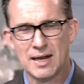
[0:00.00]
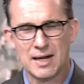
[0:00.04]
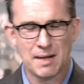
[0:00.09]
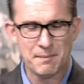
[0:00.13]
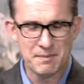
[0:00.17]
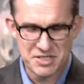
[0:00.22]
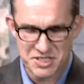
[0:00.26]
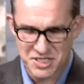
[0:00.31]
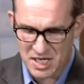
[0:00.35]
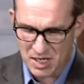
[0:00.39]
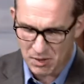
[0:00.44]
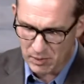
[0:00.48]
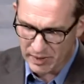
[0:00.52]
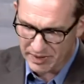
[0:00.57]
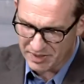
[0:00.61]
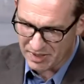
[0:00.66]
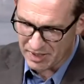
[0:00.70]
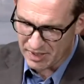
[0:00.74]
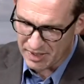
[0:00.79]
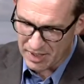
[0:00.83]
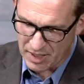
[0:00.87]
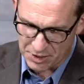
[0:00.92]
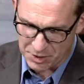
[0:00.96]
let me share with
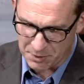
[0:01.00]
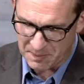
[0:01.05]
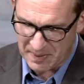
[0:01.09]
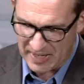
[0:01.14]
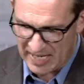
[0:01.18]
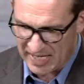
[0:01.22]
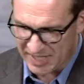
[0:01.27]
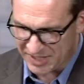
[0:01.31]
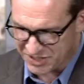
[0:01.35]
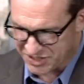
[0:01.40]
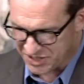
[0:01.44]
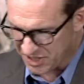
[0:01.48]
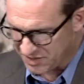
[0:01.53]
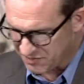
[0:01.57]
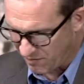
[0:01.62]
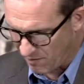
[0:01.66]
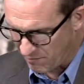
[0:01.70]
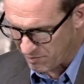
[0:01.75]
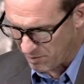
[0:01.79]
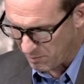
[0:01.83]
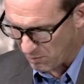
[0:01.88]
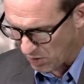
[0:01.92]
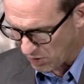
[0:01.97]
you another passage
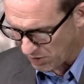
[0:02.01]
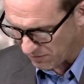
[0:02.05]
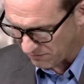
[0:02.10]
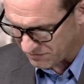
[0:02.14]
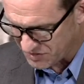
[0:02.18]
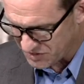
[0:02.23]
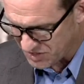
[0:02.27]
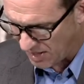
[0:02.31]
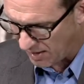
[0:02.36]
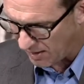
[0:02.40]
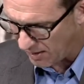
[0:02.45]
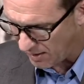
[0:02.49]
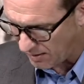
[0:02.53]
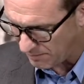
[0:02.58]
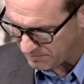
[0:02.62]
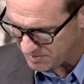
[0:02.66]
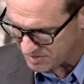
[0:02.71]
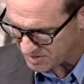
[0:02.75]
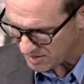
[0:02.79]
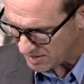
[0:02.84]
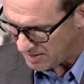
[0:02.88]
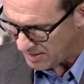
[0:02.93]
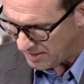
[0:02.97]
from the book of
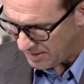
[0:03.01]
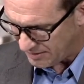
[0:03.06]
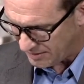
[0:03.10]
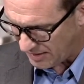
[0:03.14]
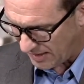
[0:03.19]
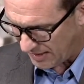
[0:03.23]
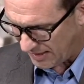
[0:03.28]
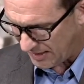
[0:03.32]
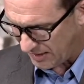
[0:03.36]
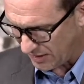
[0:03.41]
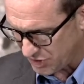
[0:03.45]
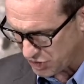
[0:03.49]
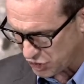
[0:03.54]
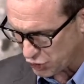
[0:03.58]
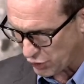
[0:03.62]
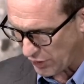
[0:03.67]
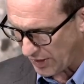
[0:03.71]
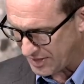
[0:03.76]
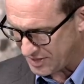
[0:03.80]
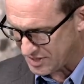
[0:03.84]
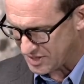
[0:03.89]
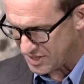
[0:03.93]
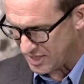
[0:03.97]
Psalms that
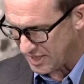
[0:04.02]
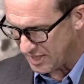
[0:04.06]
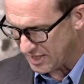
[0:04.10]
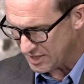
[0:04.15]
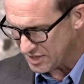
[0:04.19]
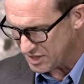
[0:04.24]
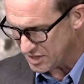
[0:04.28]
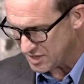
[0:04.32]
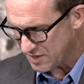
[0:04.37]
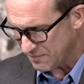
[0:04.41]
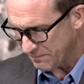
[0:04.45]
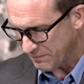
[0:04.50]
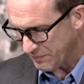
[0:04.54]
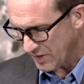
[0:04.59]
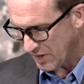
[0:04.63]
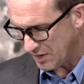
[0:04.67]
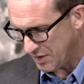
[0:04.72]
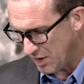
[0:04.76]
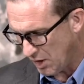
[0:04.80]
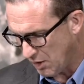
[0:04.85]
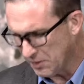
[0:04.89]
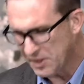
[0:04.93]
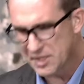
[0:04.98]
illustrates this.
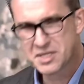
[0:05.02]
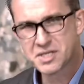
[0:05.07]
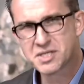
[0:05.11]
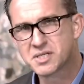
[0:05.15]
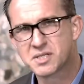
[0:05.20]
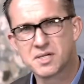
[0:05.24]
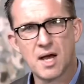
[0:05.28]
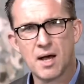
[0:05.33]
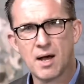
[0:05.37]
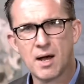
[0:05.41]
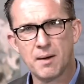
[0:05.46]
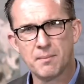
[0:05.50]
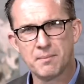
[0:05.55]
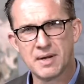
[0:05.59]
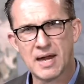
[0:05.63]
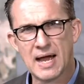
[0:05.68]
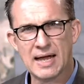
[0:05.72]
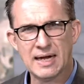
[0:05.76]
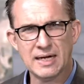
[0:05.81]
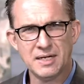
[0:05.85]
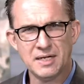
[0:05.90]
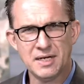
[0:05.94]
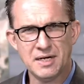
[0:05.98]
Notice Psalm
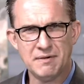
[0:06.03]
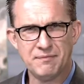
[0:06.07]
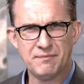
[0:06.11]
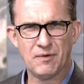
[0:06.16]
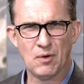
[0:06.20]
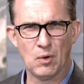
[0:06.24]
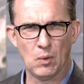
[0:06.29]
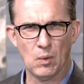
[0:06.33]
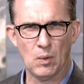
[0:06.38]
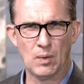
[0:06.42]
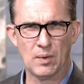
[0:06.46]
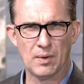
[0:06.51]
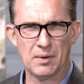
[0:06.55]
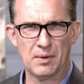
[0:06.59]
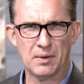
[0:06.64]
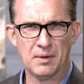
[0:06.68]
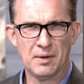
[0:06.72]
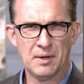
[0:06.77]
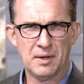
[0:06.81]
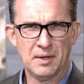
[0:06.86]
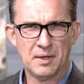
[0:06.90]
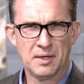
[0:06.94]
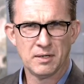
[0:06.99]
94,
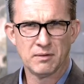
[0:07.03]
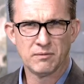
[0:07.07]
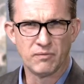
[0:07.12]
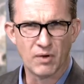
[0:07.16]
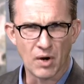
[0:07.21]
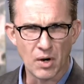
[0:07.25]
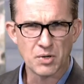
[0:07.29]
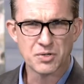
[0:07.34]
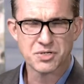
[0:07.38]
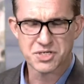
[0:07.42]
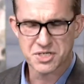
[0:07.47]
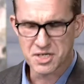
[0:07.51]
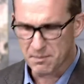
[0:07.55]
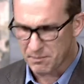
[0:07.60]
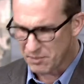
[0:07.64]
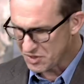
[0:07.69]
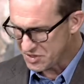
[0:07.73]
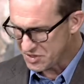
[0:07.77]
verse number